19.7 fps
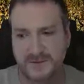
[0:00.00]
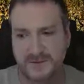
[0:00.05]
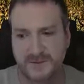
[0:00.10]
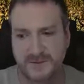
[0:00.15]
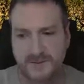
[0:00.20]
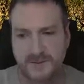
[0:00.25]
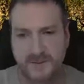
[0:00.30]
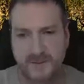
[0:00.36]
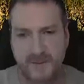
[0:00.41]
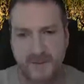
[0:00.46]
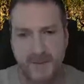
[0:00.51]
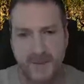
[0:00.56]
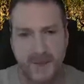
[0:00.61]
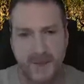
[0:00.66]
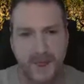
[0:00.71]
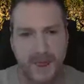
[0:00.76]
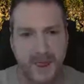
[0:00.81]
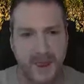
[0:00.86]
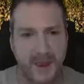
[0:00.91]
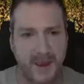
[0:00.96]

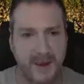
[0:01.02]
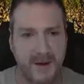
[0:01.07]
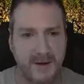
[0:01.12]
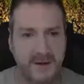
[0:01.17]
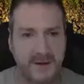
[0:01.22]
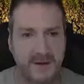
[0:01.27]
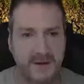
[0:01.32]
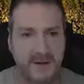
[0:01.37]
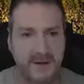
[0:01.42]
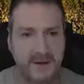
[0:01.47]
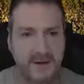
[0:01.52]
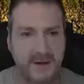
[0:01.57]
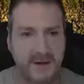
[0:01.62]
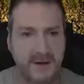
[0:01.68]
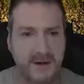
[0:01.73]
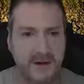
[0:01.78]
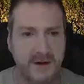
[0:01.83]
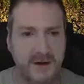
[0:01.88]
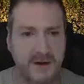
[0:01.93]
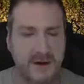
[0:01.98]

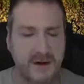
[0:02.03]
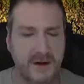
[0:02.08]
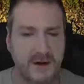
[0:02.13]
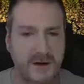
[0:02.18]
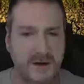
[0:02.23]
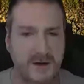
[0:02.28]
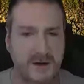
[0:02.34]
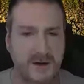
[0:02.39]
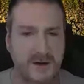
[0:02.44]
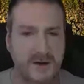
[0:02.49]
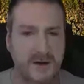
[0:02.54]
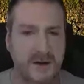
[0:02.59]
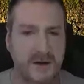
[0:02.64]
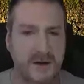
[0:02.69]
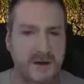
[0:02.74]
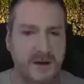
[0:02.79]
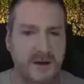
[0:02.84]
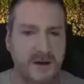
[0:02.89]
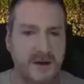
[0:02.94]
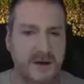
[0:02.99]
Nothing is said.